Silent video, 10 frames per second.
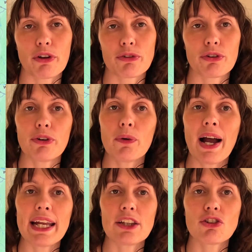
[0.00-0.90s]
Rotorua
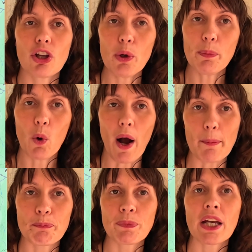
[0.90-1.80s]
is Taupo.
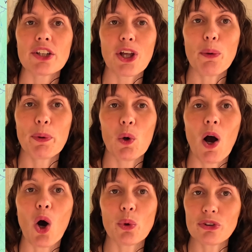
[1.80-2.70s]
Taupo
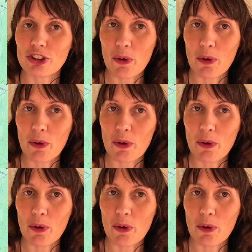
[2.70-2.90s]
also